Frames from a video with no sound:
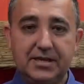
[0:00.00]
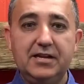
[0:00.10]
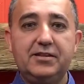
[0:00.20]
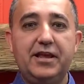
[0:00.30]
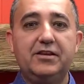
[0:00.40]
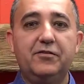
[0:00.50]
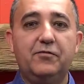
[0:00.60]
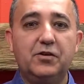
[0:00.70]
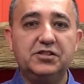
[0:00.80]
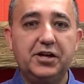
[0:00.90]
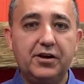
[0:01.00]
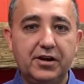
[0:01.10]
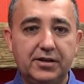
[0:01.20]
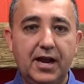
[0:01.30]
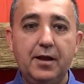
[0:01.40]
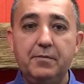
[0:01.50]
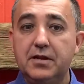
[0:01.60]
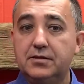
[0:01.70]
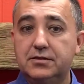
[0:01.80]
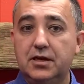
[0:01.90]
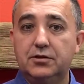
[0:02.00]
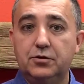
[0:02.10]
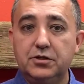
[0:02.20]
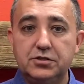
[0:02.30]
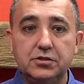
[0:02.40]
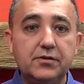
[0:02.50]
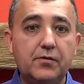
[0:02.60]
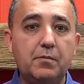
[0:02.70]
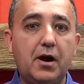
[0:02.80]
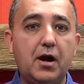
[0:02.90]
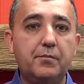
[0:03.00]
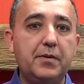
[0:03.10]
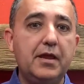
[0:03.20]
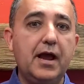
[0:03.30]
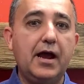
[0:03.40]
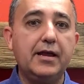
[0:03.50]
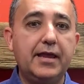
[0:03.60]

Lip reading: again, thank you for sharing your time. It's Tony Sousa from RPI